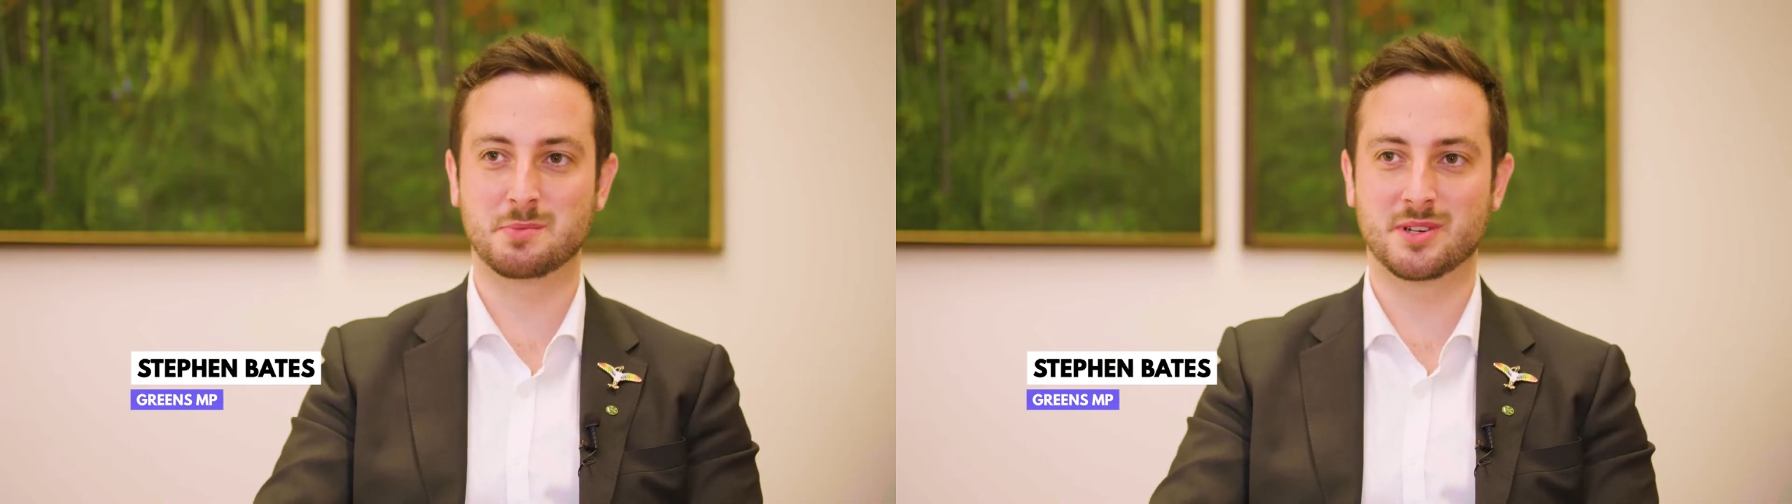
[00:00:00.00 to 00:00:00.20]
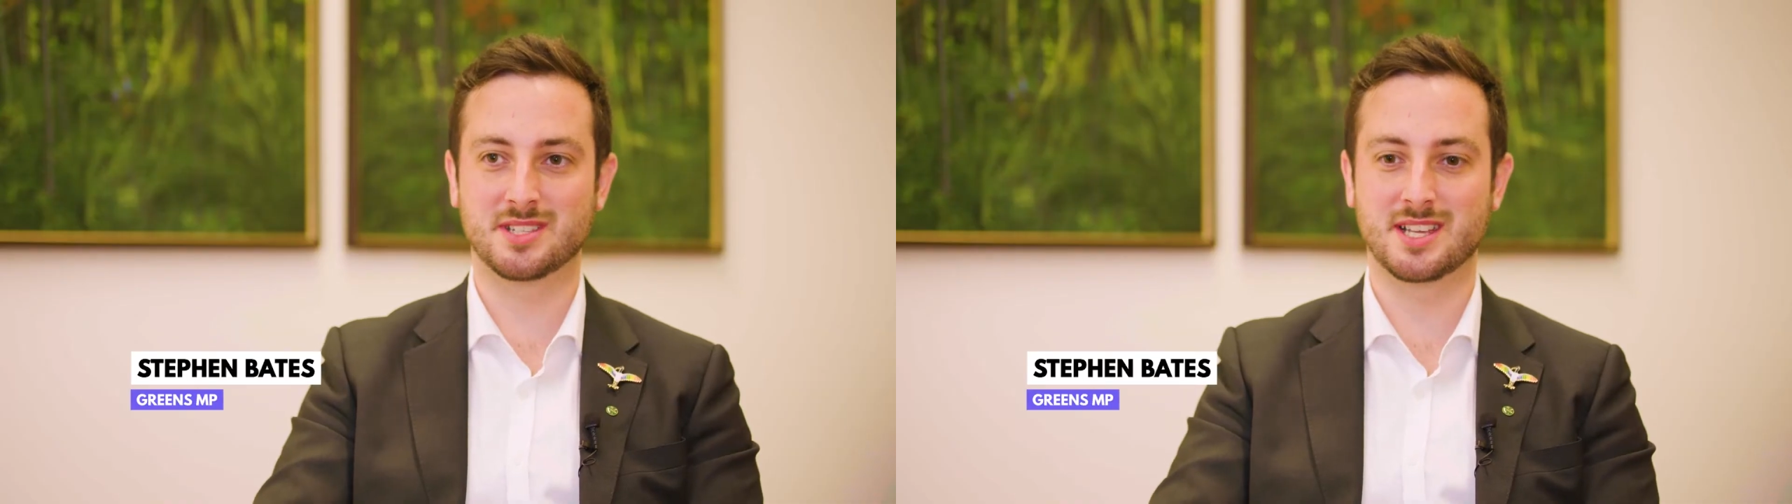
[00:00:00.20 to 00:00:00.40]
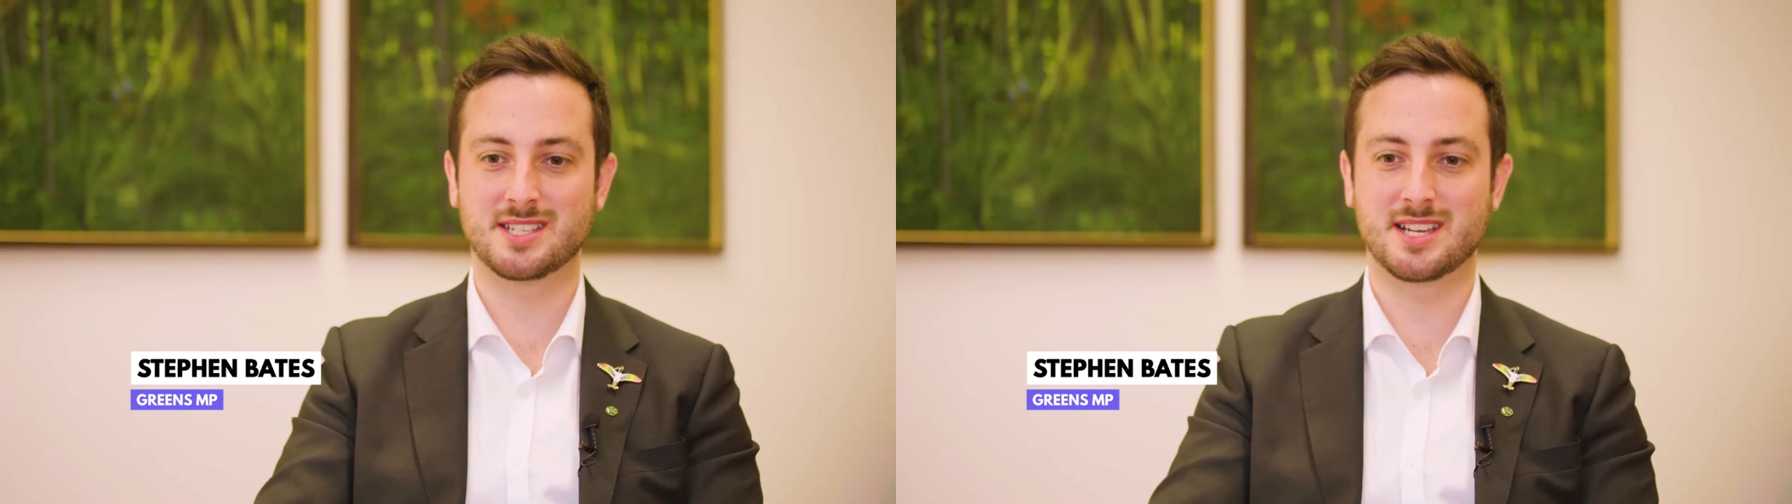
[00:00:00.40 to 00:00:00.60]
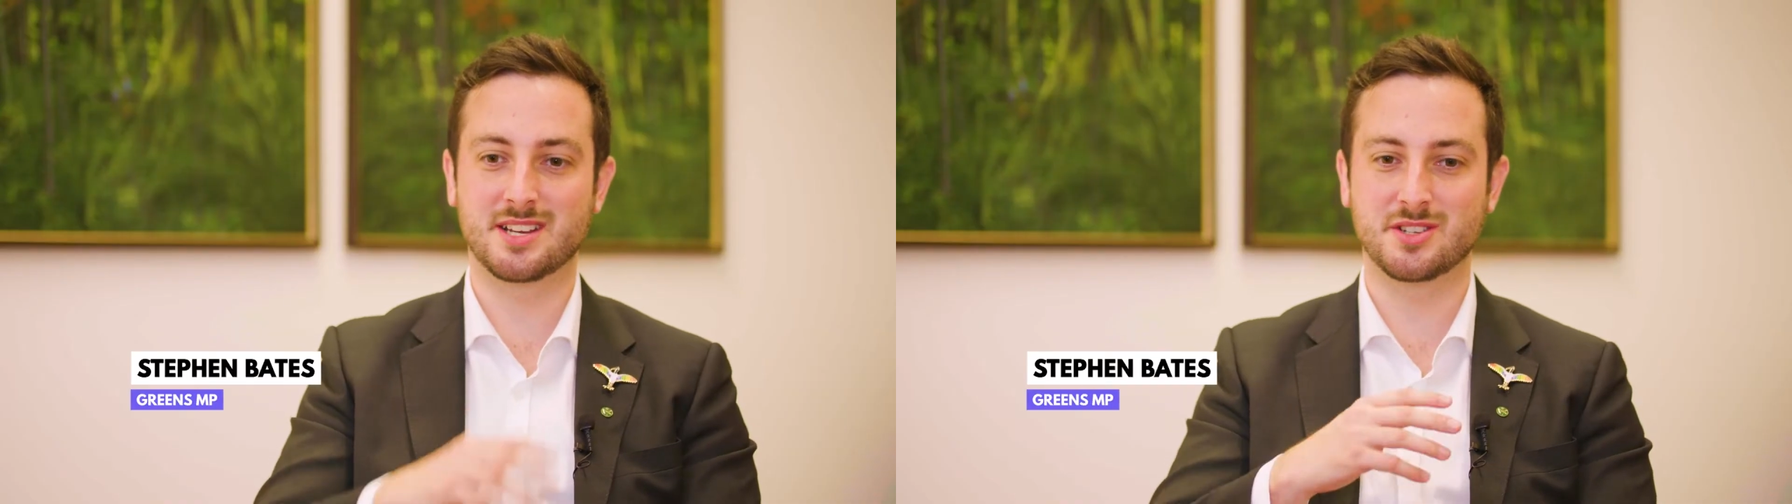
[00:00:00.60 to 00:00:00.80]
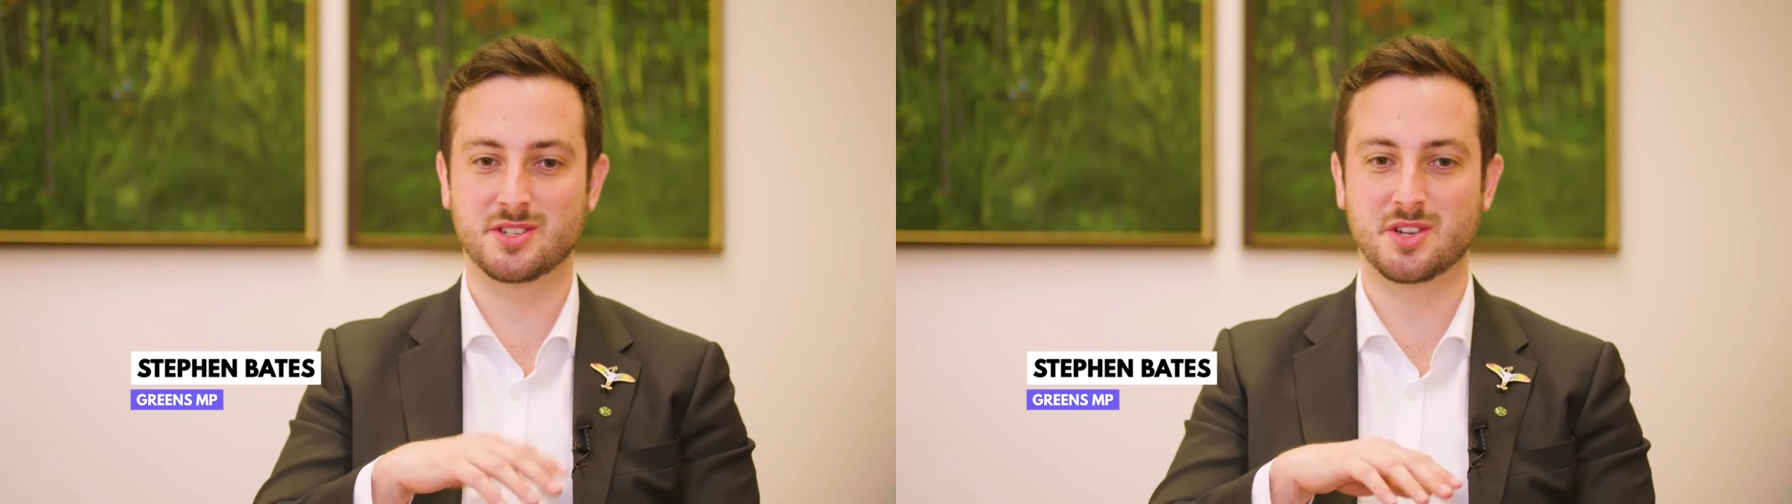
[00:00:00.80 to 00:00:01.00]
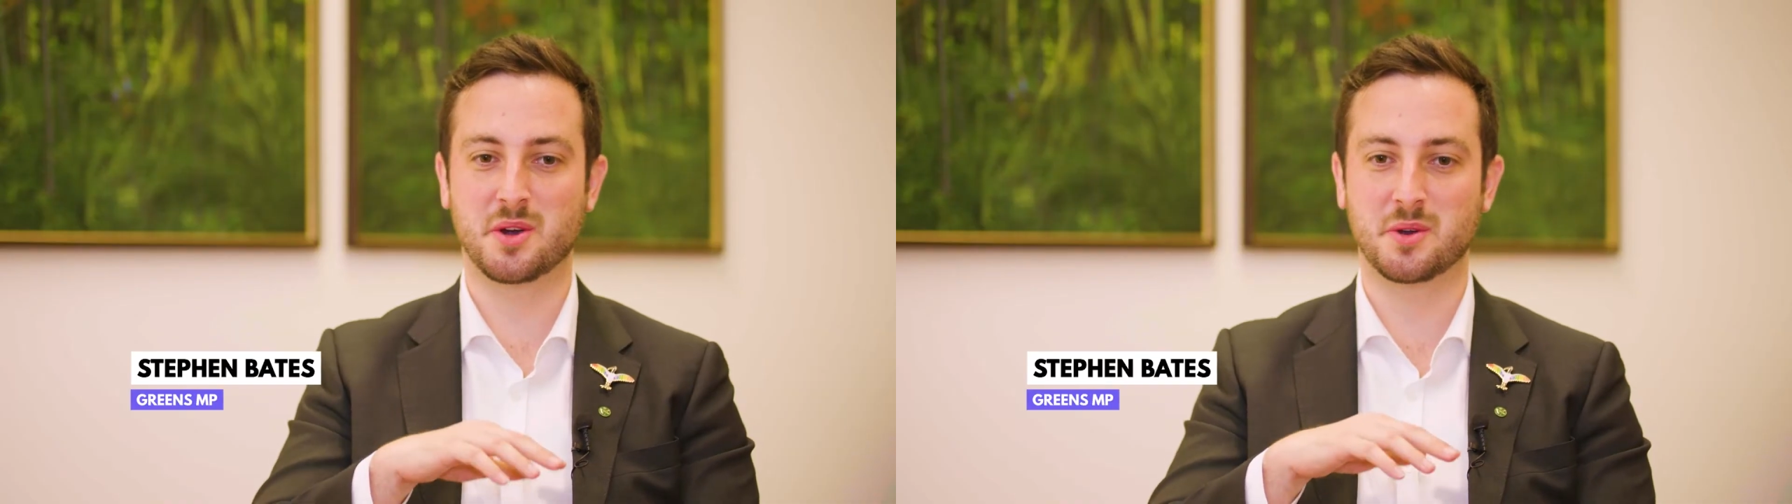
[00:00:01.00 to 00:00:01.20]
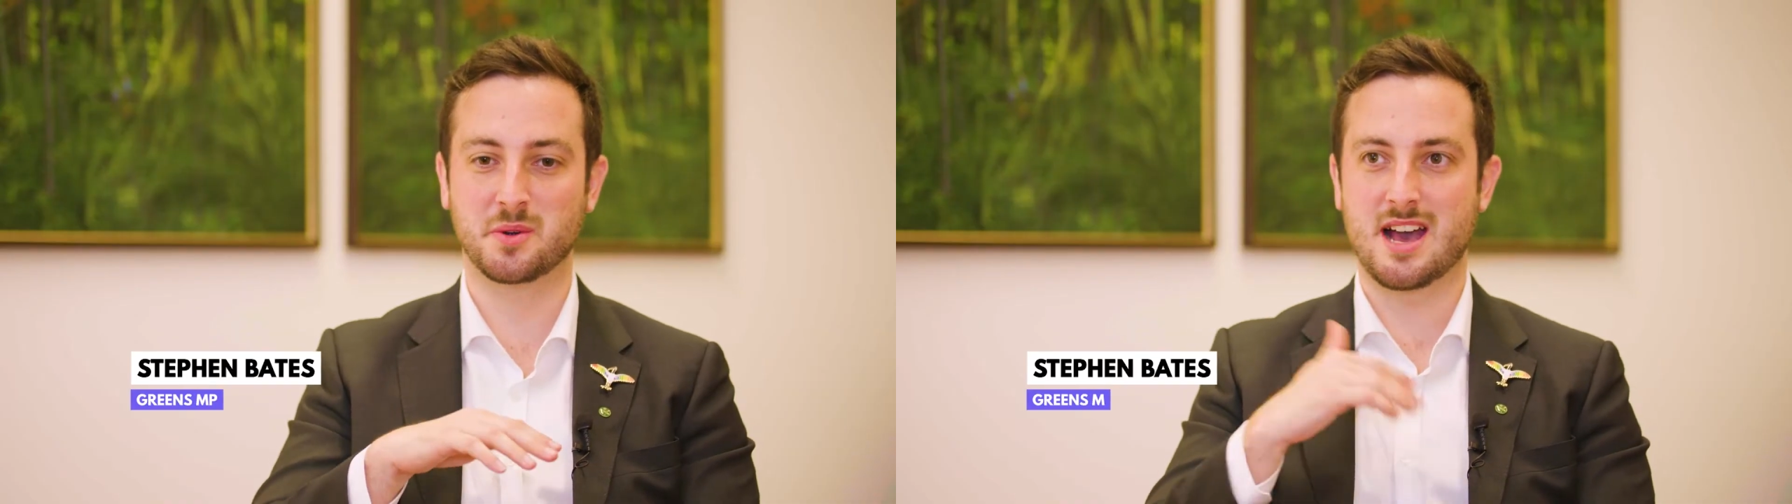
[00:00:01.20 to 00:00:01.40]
because they see it as so